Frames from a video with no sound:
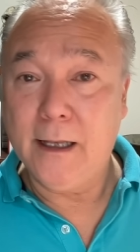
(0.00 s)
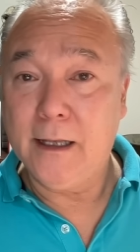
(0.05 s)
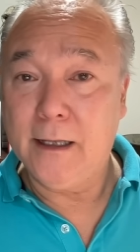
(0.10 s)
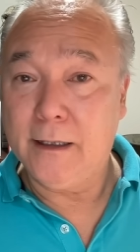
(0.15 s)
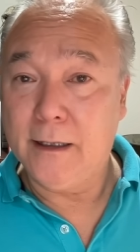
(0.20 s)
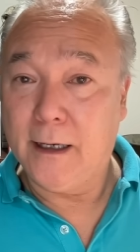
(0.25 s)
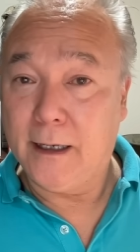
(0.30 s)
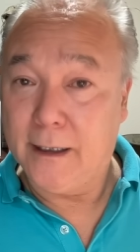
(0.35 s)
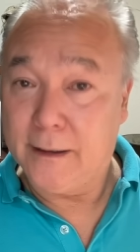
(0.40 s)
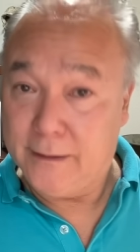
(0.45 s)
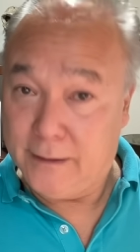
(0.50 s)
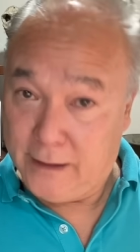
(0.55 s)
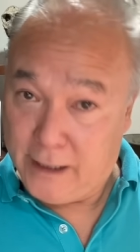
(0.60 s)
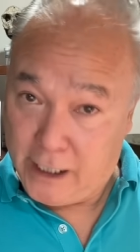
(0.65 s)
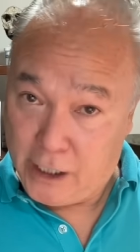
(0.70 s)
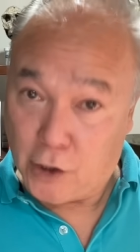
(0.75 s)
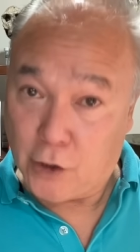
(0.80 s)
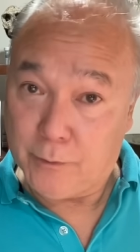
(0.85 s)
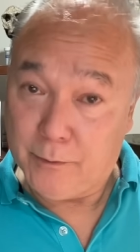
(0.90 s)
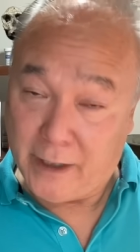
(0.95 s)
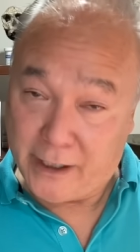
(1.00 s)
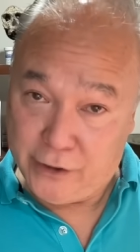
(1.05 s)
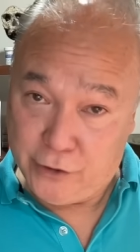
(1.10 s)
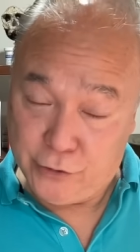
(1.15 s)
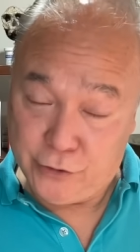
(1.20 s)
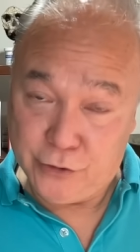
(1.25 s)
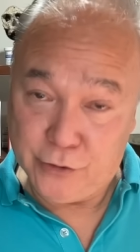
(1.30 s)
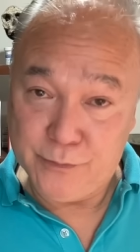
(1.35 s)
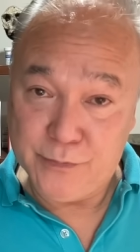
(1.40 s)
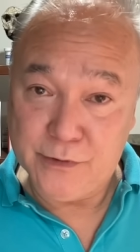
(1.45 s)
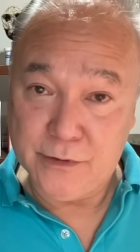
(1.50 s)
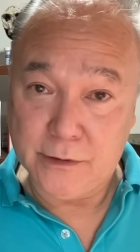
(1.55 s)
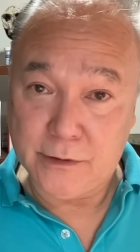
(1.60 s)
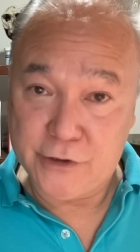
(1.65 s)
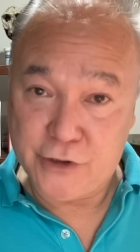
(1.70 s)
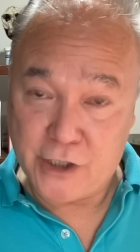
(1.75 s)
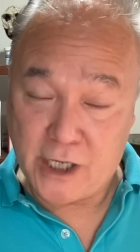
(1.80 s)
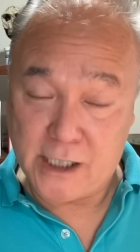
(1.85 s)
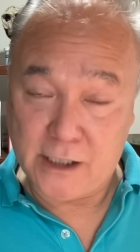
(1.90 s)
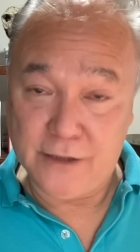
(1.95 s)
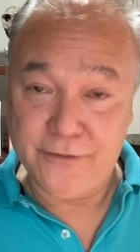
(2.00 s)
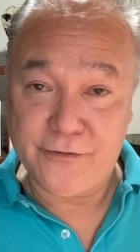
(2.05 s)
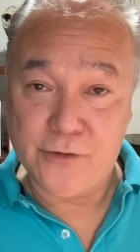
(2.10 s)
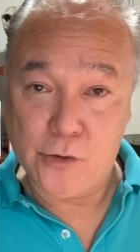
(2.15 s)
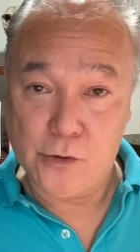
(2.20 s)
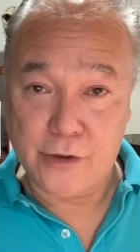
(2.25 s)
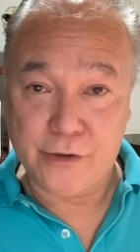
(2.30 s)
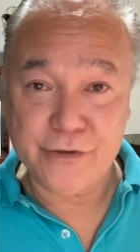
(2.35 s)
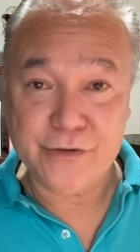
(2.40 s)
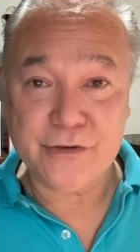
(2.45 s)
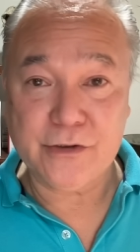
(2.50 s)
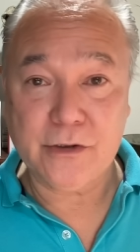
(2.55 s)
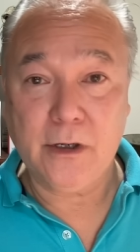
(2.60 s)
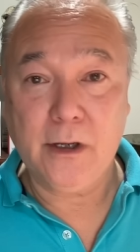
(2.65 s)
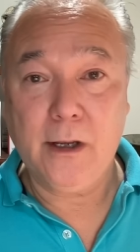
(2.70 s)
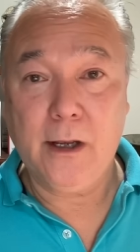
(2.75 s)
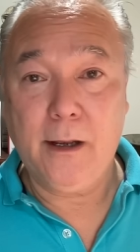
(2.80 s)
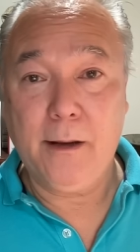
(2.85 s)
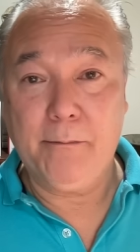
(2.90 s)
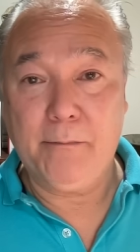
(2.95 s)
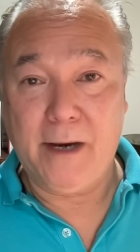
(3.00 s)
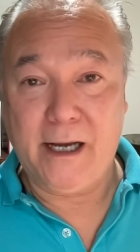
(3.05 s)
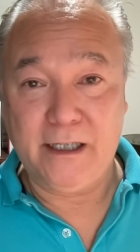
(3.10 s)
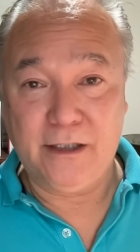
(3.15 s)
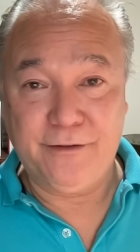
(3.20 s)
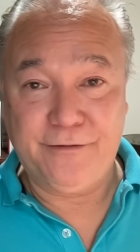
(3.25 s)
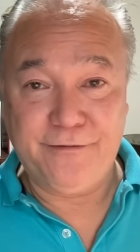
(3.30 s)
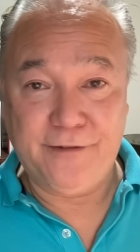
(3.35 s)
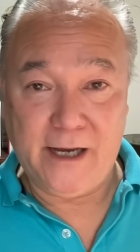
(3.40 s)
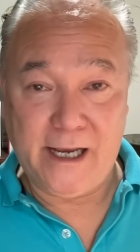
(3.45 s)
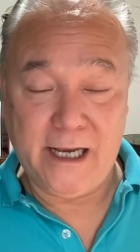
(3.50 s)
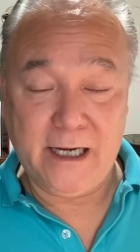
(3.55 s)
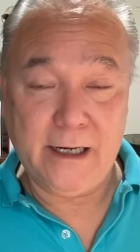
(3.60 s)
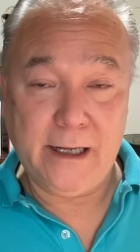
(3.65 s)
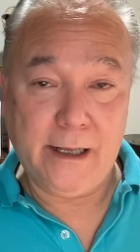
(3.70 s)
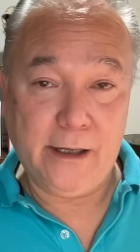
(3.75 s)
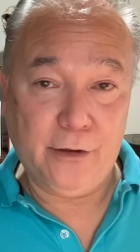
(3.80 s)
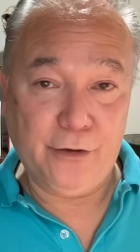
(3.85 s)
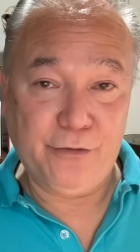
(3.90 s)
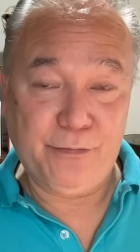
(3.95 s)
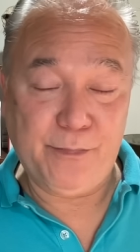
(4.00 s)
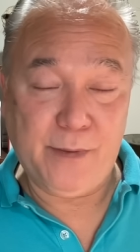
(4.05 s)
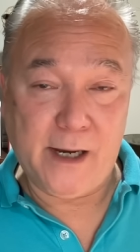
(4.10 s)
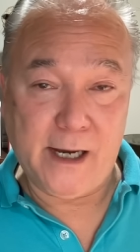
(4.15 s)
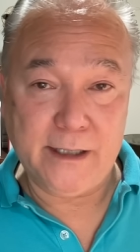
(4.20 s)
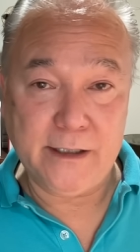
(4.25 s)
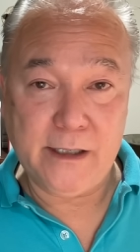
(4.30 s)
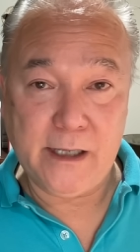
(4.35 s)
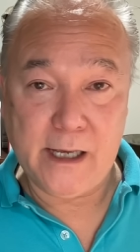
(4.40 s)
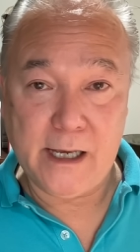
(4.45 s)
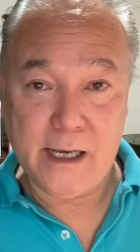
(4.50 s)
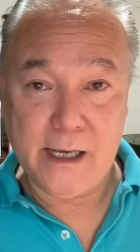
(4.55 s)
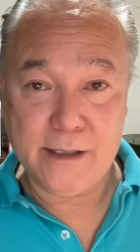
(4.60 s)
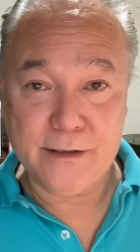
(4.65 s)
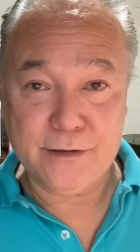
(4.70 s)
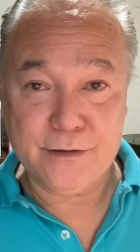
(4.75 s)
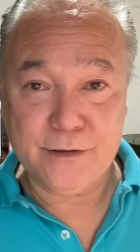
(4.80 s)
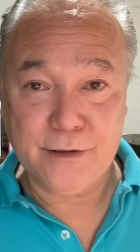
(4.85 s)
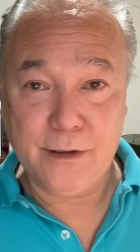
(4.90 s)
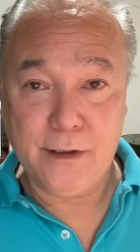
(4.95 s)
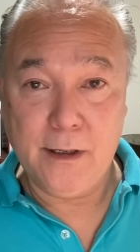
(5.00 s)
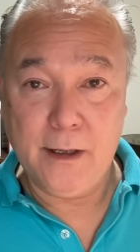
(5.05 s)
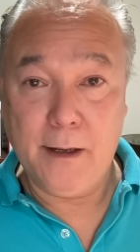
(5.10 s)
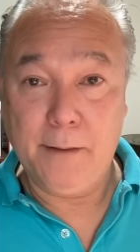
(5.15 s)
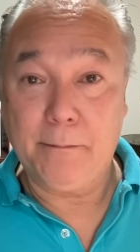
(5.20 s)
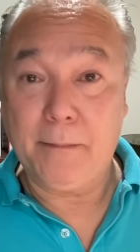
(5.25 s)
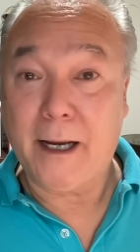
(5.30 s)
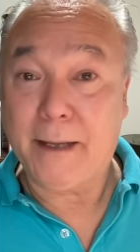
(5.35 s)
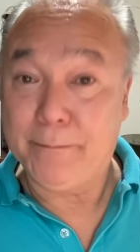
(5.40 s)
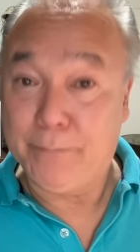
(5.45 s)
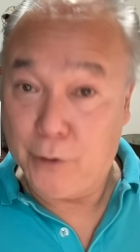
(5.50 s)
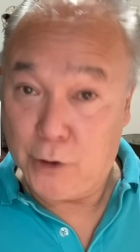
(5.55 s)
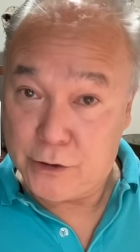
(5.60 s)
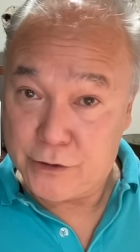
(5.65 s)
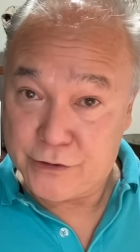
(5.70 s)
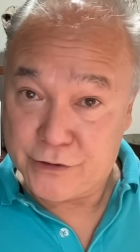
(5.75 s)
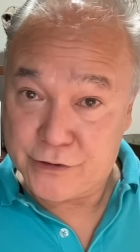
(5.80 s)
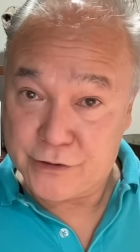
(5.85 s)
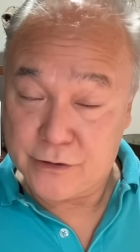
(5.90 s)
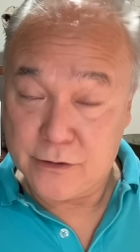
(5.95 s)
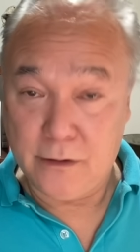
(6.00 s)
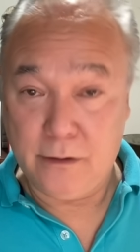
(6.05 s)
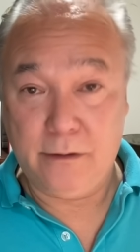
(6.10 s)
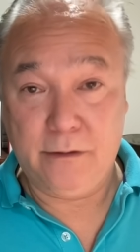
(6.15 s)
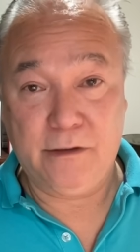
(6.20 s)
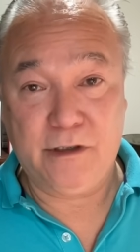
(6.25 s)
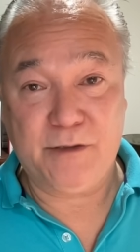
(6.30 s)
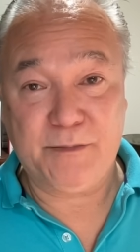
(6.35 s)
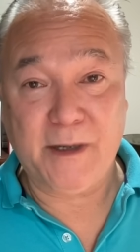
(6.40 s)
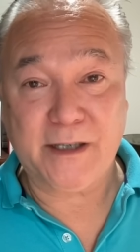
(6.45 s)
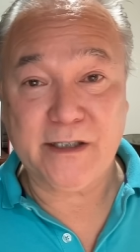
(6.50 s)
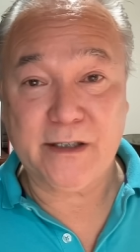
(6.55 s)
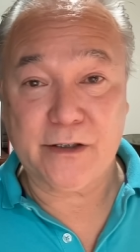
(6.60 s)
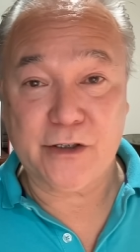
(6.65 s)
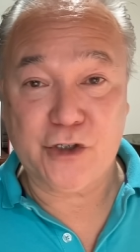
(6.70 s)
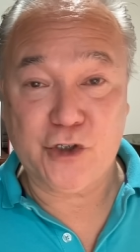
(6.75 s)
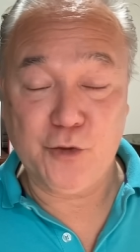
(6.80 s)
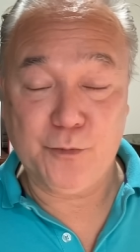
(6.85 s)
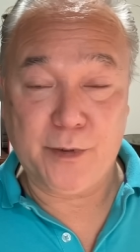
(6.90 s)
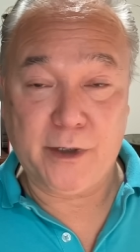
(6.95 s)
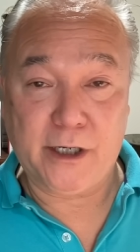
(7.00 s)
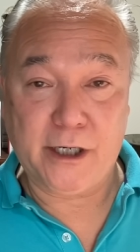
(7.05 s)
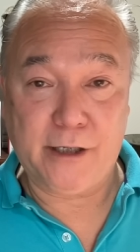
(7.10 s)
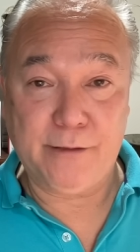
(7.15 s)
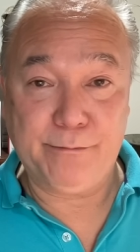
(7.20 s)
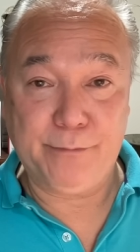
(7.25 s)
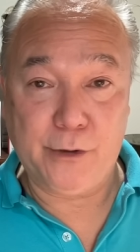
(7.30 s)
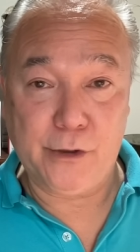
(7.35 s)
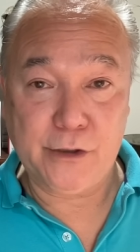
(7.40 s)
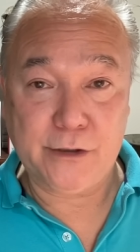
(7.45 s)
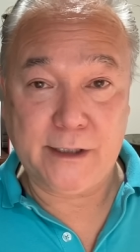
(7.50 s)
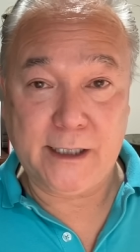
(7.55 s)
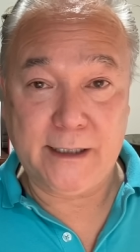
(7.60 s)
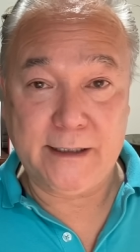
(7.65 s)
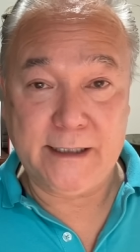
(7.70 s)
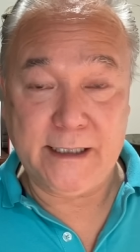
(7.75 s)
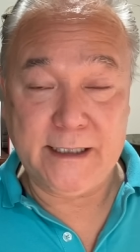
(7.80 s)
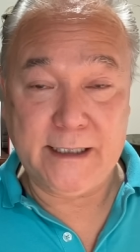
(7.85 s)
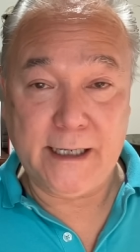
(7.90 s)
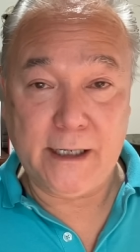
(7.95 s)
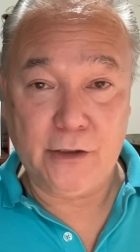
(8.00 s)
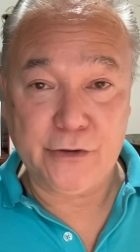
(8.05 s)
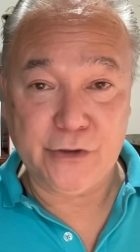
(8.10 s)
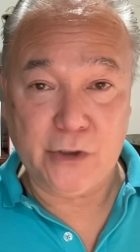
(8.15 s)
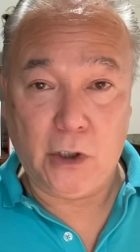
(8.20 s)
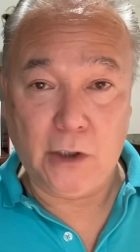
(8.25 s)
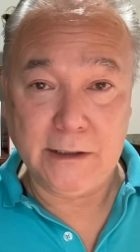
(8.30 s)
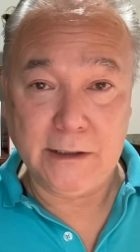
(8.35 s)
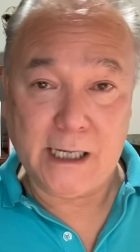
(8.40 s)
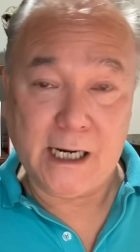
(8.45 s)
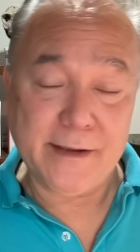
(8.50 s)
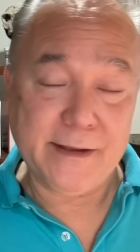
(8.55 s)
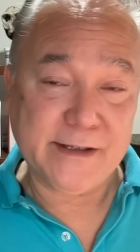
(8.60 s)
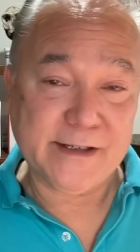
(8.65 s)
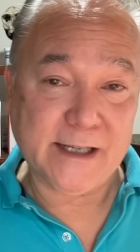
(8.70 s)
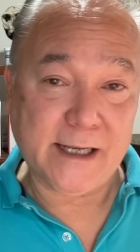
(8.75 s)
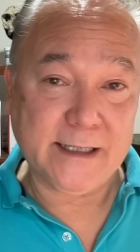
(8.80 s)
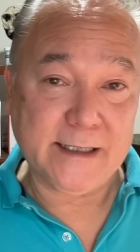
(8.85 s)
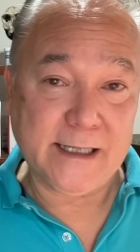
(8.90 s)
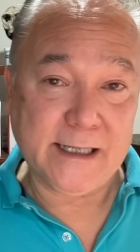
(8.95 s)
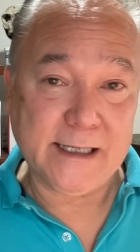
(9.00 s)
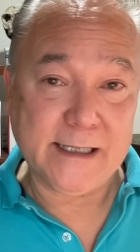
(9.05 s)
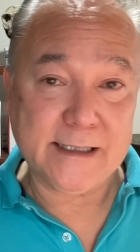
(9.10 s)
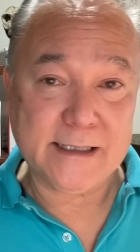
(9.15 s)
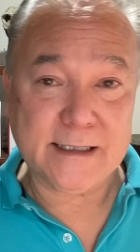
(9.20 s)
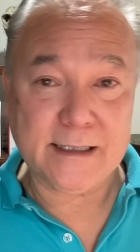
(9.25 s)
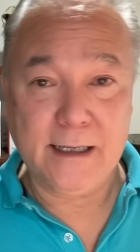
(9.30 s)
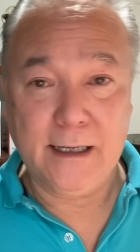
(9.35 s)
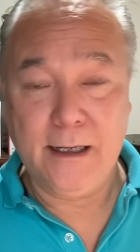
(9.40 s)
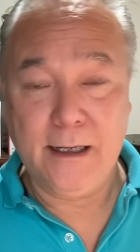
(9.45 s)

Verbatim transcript: my YouTube channel, of course, my Defiant Health podcast, my books, especially the Super Gut book that details a lot of these ideas